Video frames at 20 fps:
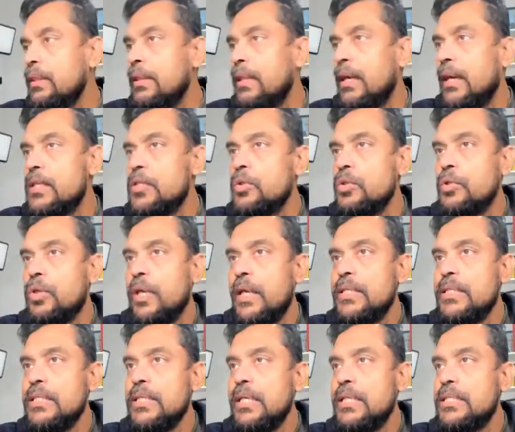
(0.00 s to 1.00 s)
there, so you can
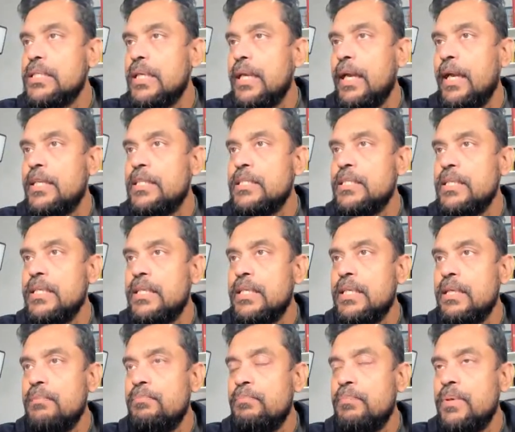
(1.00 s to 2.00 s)
see it's
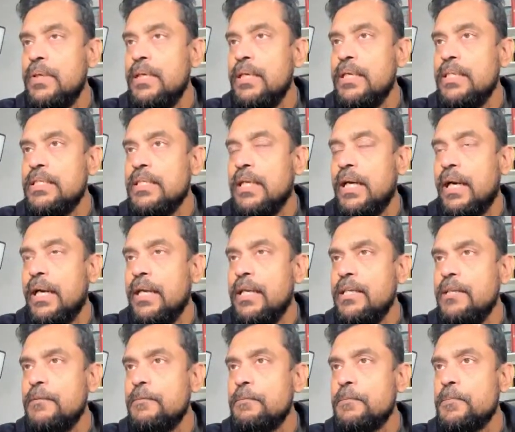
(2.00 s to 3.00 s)
HTTP
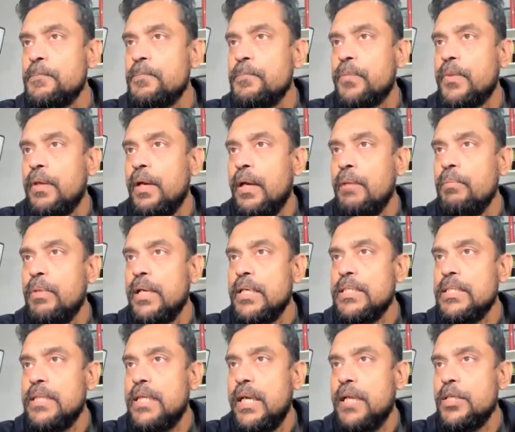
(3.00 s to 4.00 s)
site, right? Because
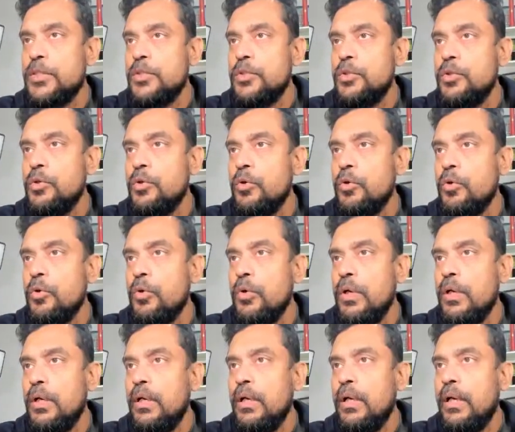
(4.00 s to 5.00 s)
there is no
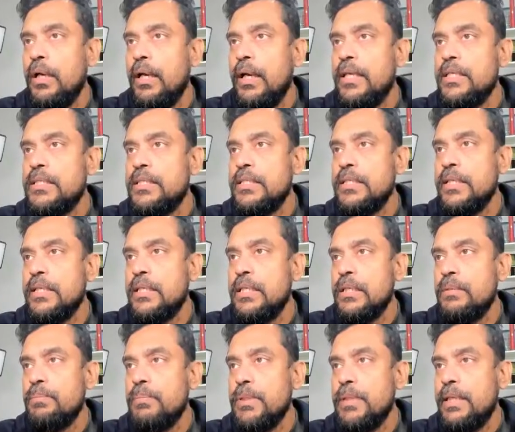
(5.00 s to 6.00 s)

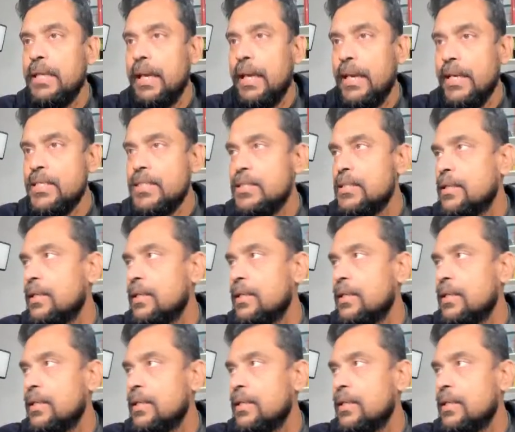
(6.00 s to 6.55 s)
HTTPS